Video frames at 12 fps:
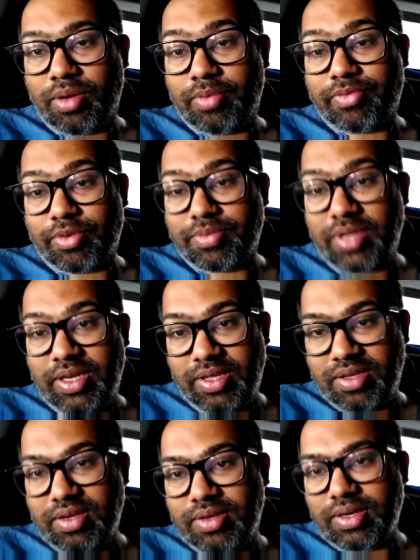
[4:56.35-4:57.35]
from the
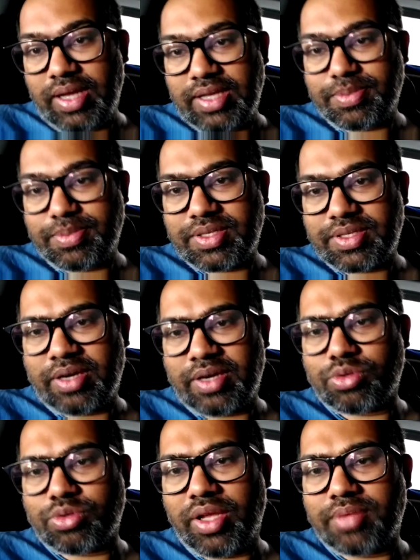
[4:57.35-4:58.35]
legal aspects, and
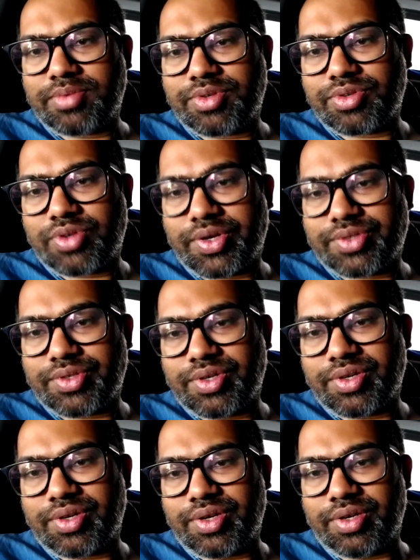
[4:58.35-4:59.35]
also helps to
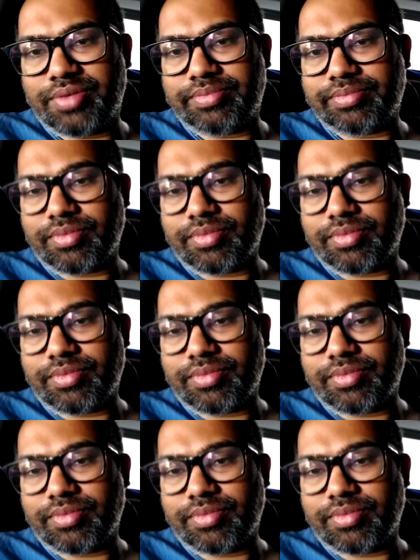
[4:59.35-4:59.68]
structure